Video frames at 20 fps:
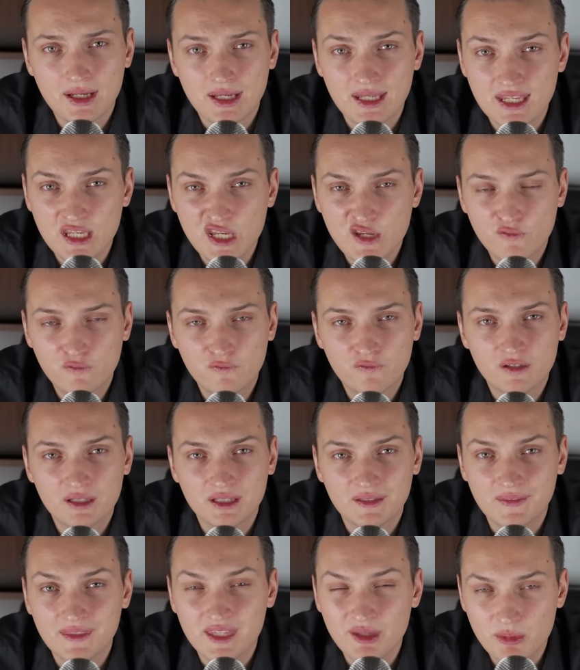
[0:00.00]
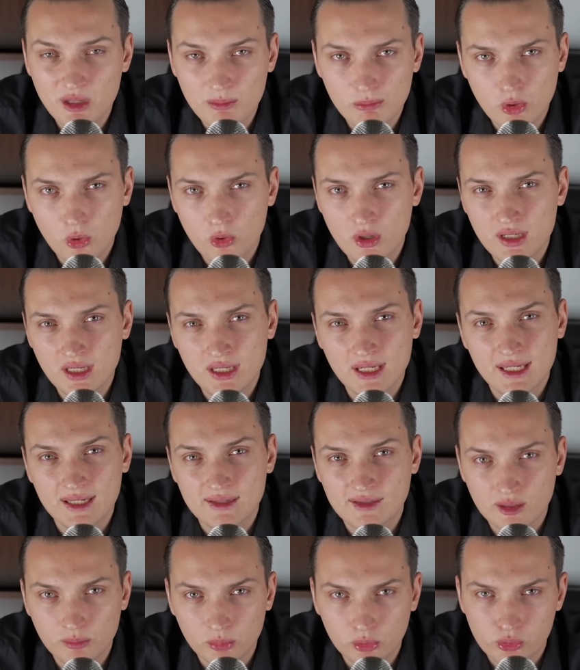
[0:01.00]
if the meme coin
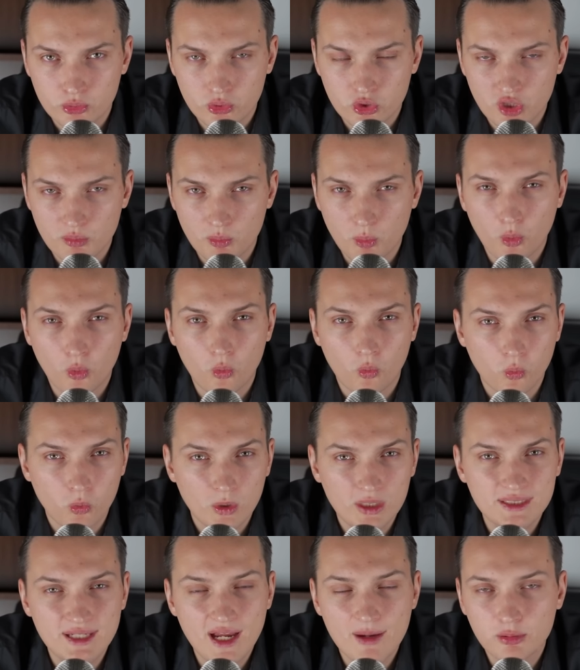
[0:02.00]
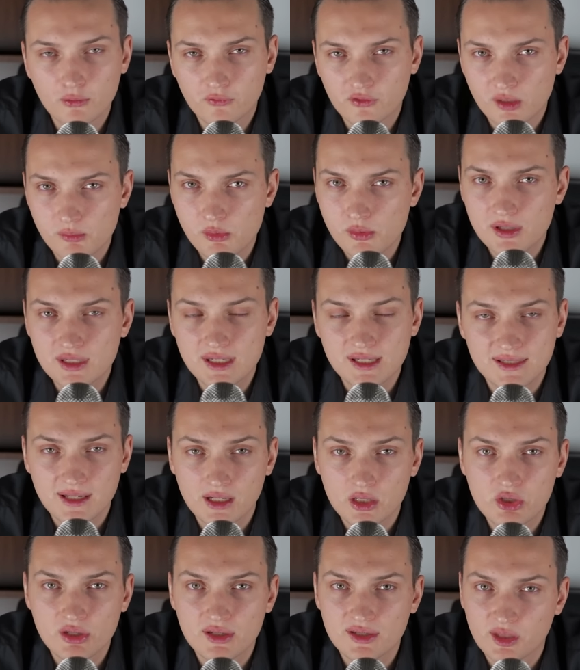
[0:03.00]
is a blue chip. What type of community is
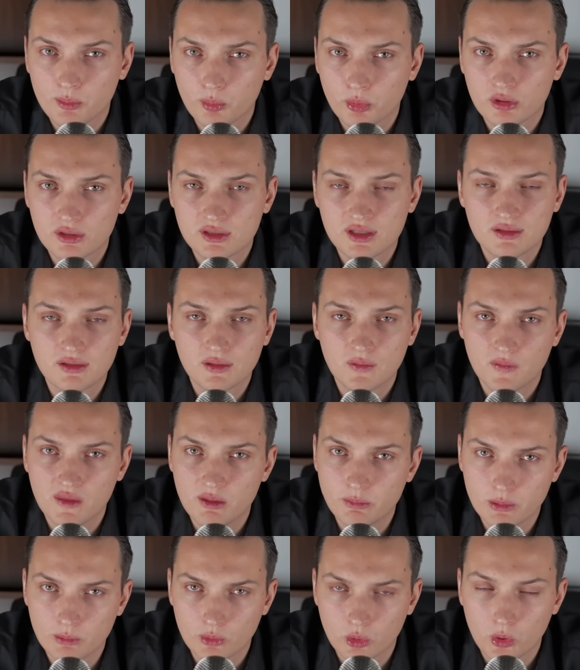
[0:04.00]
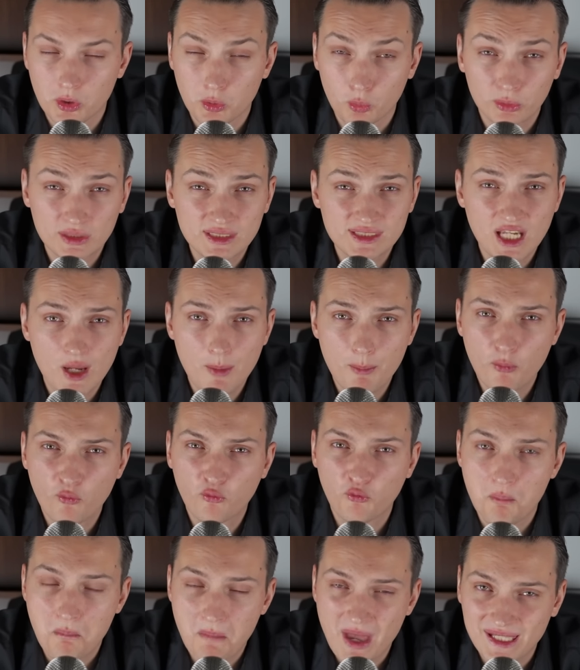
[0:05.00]
actually supporting the meme coin? What type
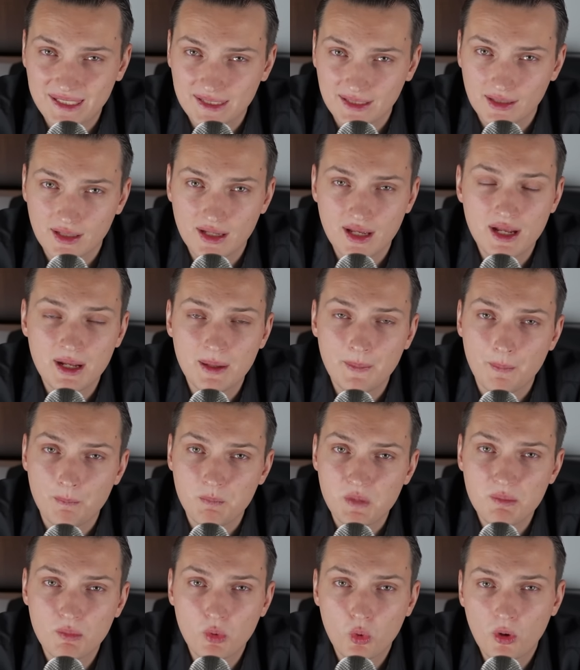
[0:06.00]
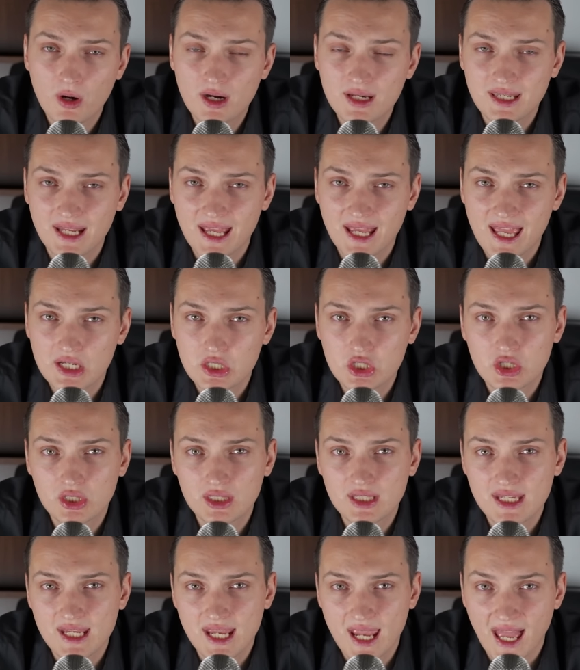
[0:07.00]
of meta meme coin
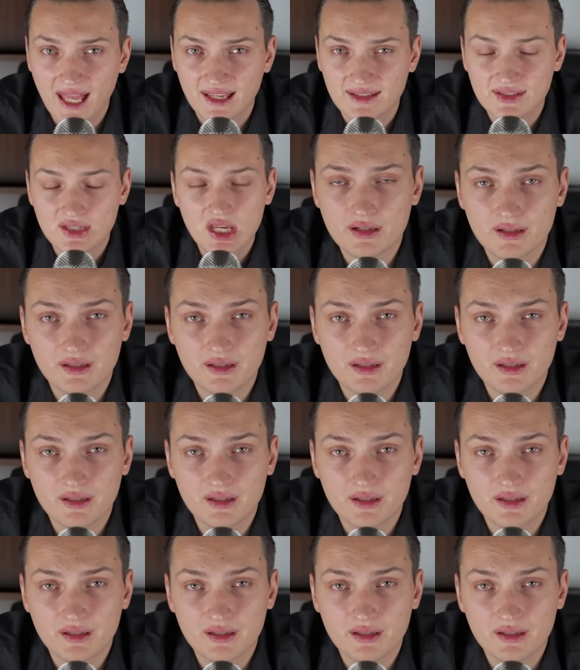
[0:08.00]
actually has?